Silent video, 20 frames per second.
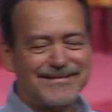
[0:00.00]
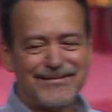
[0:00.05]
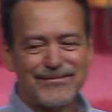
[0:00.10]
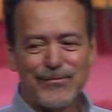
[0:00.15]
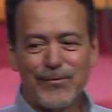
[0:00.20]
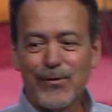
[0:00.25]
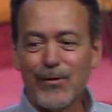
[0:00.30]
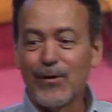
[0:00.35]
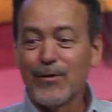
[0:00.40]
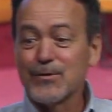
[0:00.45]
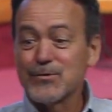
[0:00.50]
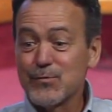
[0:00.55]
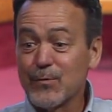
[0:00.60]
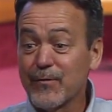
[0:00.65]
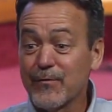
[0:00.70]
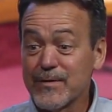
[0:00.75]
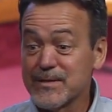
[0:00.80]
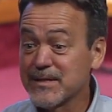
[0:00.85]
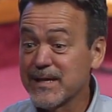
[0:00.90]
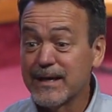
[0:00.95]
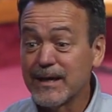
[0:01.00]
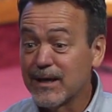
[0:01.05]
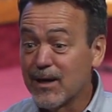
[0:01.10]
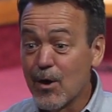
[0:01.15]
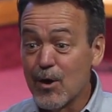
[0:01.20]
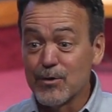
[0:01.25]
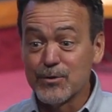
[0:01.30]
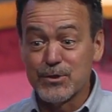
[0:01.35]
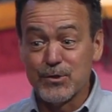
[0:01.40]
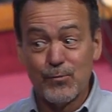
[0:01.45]
We had all those wonderful things that in
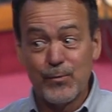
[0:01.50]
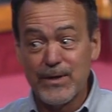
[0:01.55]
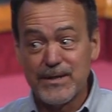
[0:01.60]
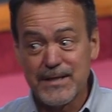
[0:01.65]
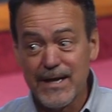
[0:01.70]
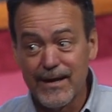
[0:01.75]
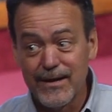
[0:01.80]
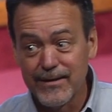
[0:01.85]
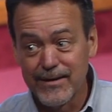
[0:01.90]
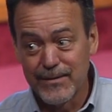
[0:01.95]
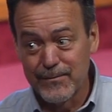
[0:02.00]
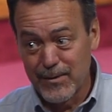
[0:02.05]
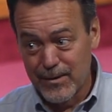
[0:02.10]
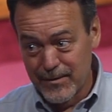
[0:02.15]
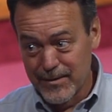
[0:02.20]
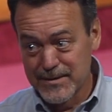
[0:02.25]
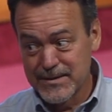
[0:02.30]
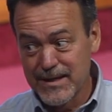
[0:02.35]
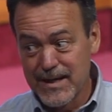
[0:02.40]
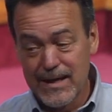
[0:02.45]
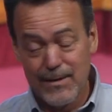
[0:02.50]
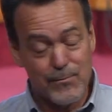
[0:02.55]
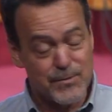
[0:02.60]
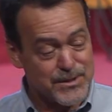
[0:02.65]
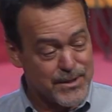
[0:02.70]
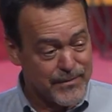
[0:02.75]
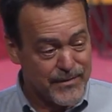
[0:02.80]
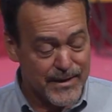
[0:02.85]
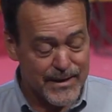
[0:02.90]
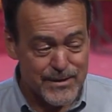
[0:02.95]
culture we tell them all the time, which
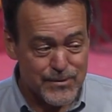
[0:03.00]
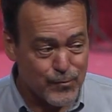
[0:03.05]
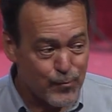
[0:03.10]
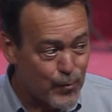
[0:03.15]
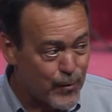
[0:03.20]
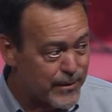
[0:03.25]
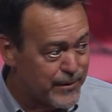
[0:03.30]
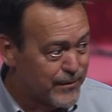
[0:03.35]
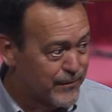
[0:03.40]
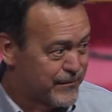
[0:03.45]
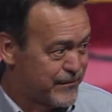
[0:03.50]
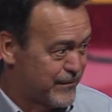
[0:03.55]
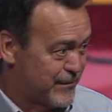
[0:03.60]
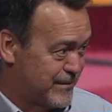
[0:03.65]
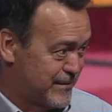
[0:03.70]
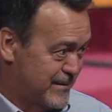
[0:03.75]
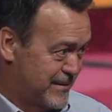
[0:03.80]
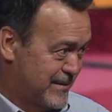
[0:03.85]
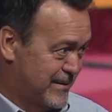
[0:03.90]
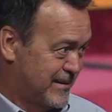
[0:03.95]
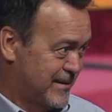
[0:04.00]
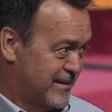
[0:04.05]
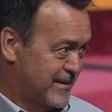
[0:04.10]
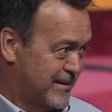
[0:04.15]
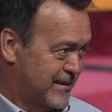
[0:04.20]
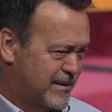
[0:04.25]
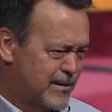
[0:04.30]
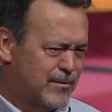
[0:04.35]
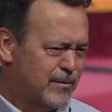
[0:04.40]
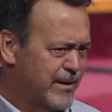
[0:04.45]
I think is wonderful.
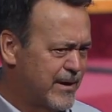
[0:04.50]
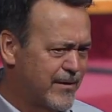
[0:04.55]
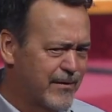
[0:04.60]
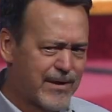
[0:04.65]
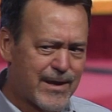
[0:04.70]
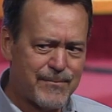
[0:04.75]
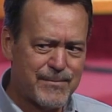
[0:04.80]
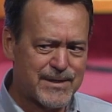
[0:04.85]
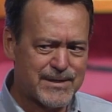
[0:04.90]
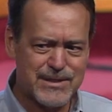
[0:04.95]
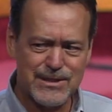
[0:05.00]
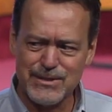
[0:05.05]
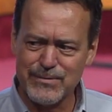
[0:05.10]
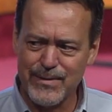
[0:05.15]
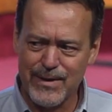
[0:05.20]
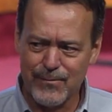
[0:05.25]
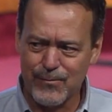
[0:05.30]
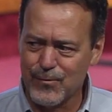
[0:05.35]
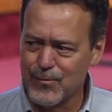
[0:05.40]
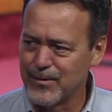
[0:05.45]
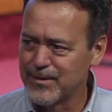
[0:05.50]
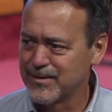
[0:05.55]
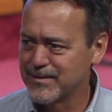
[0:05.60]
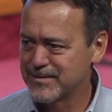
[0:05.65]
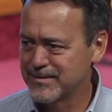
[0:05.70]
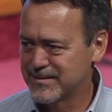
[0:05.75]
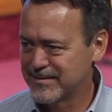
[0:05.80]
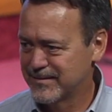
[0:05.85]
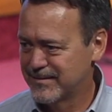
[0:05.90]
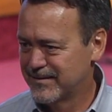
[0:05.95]
You don't hear that message about
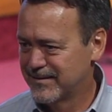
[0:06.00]
boys.